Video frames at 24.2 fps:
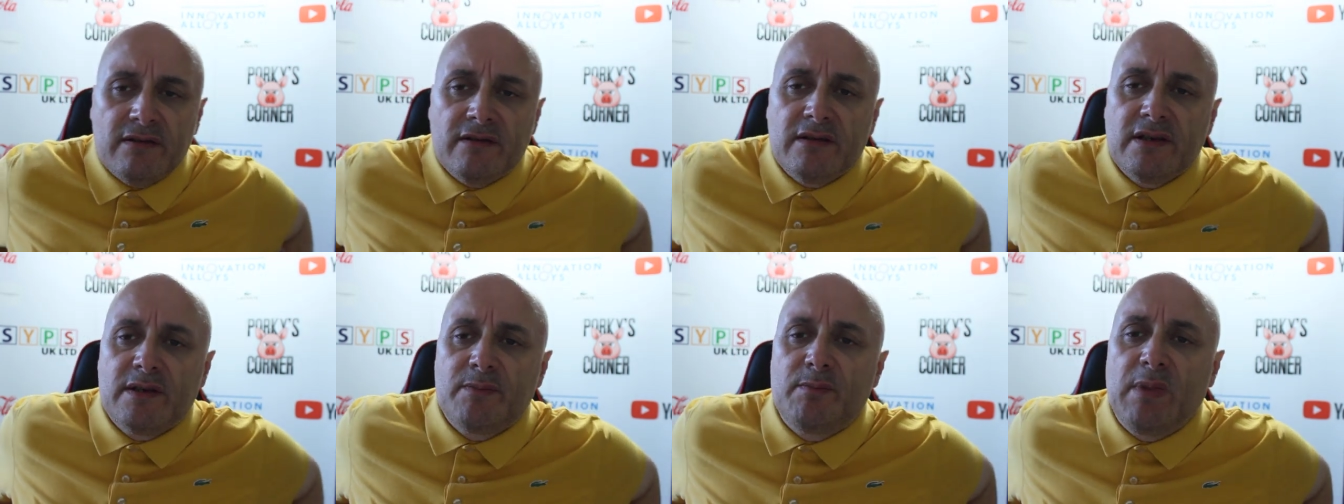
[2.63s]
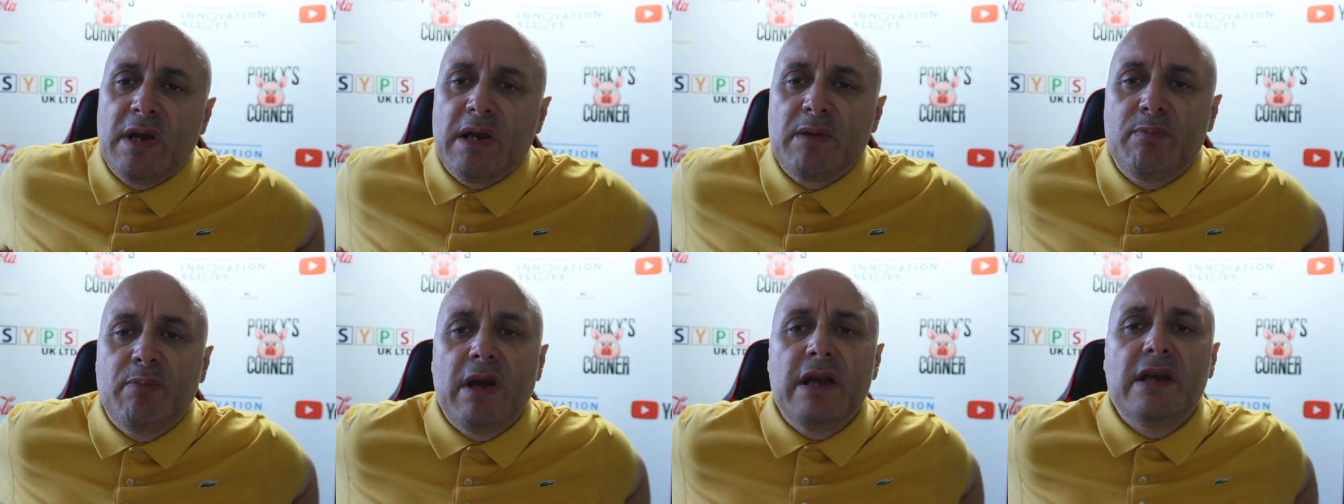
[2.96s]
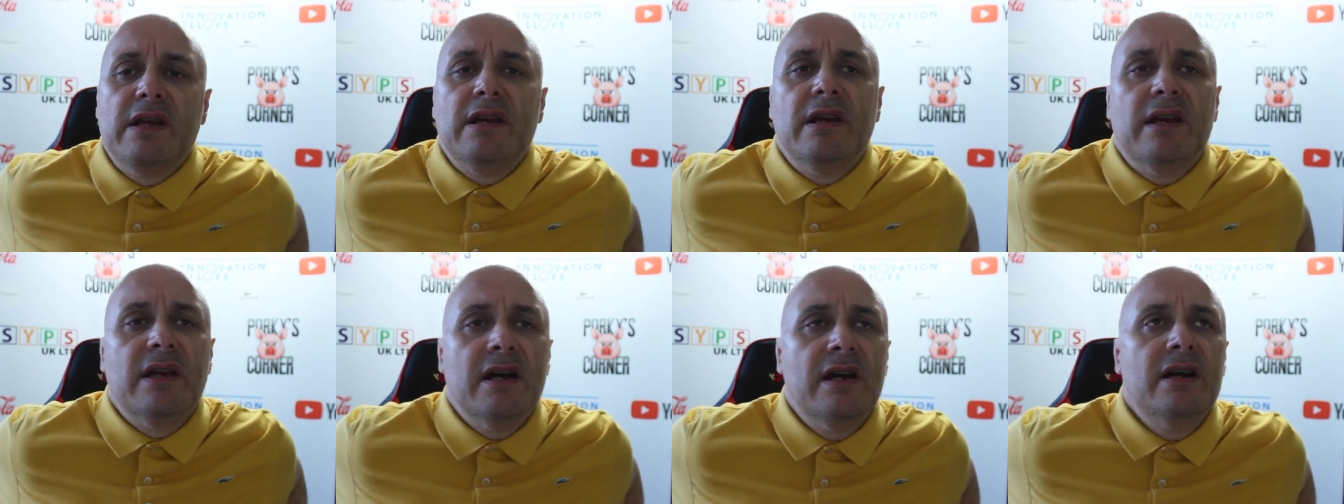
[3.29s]
It's Big
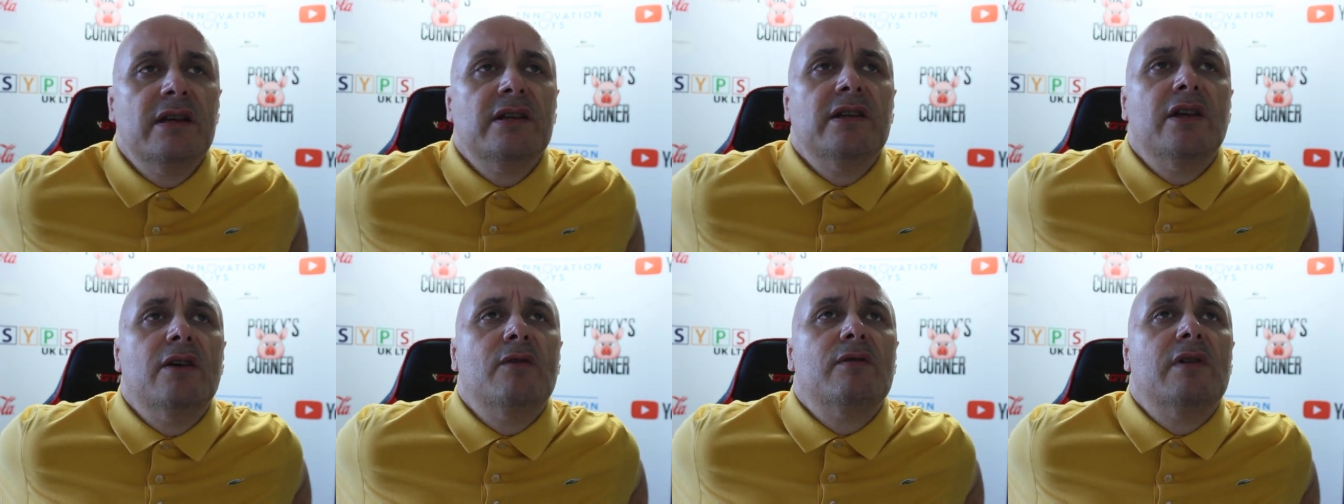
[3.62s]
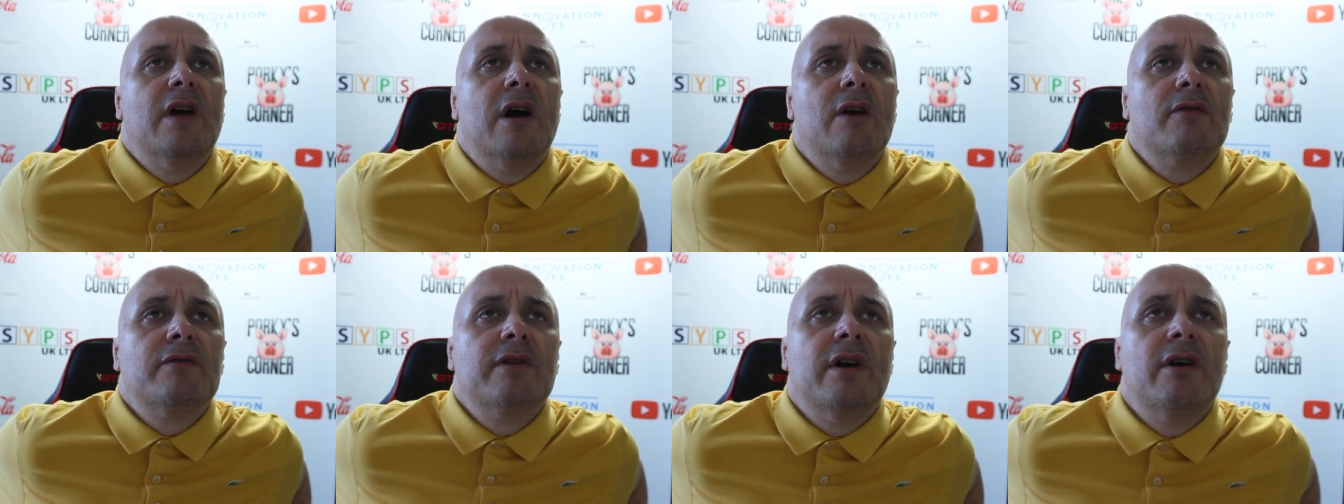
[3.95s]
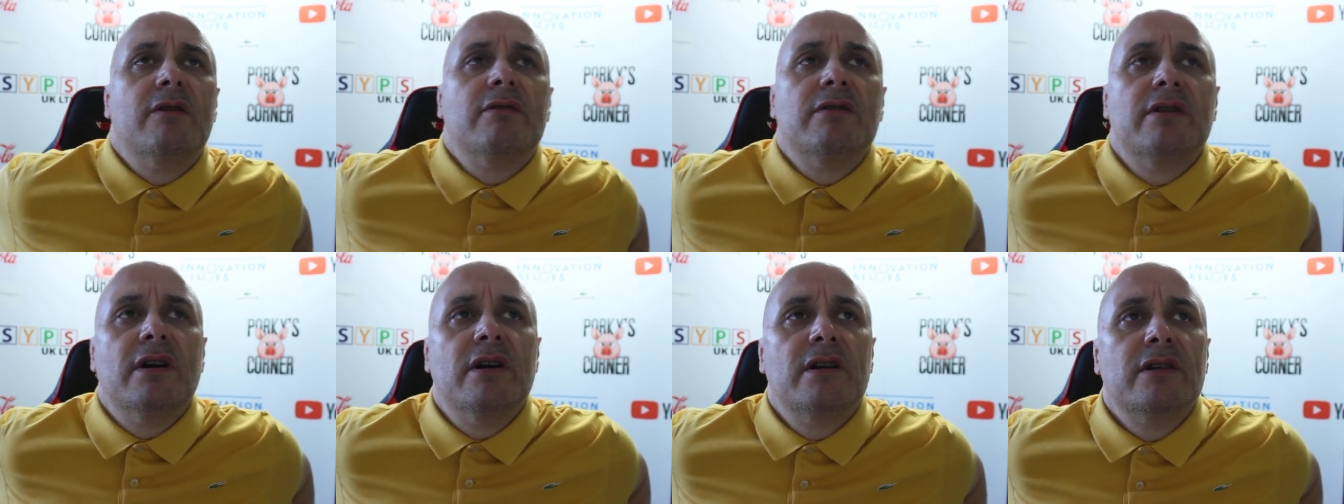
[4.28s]
P here. You know,
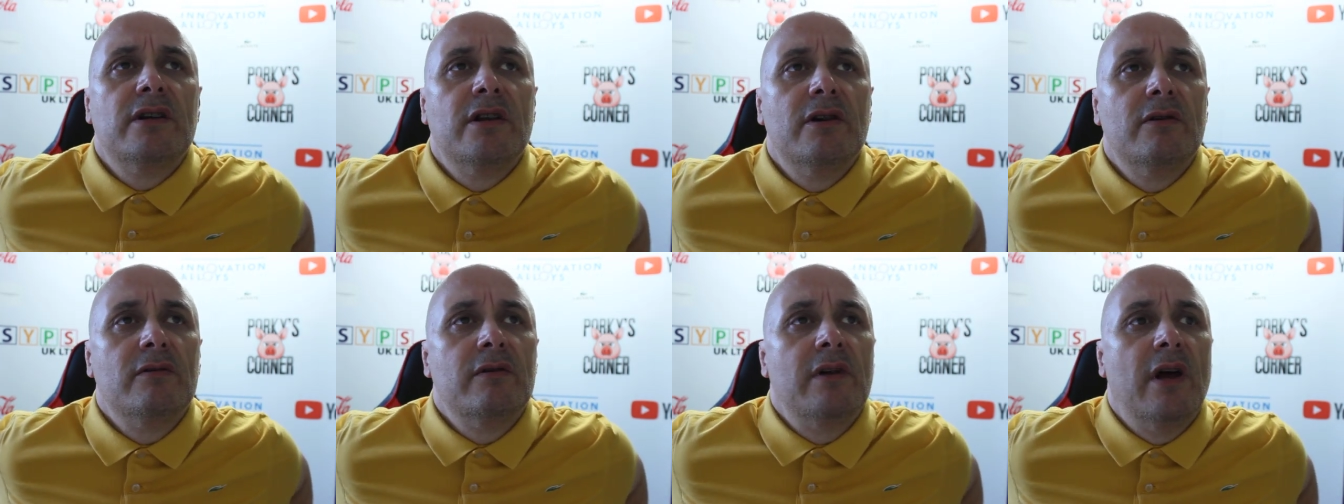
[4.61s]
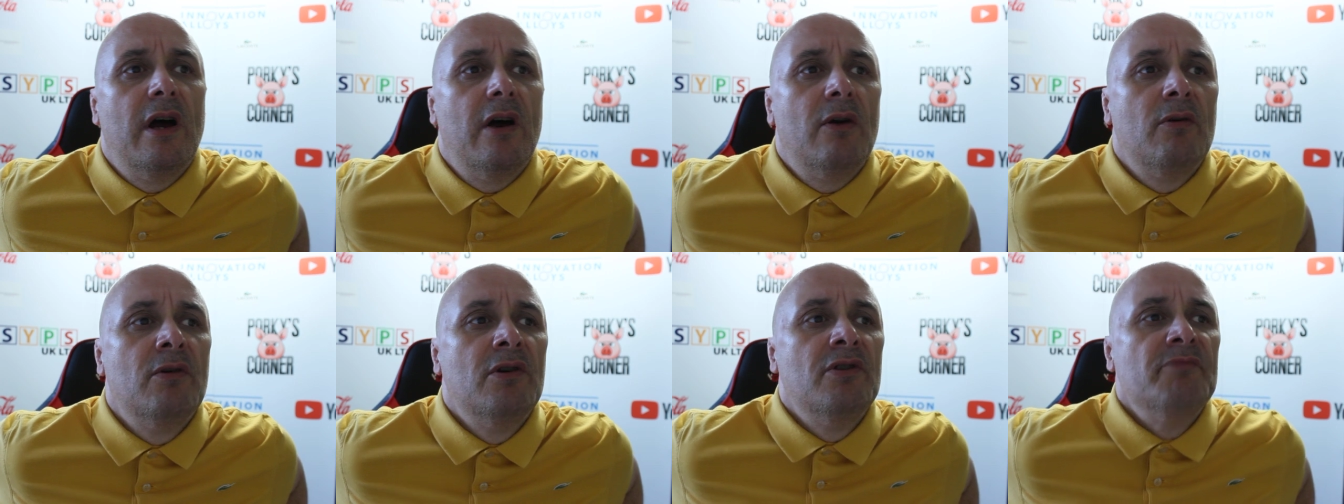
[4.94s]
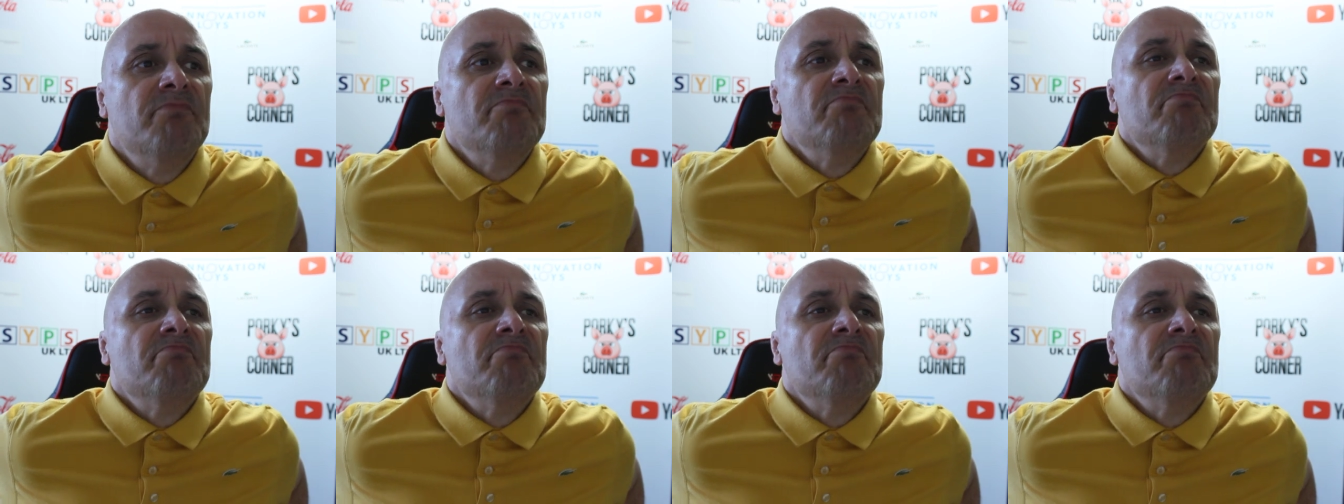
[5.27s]
don't you? You know.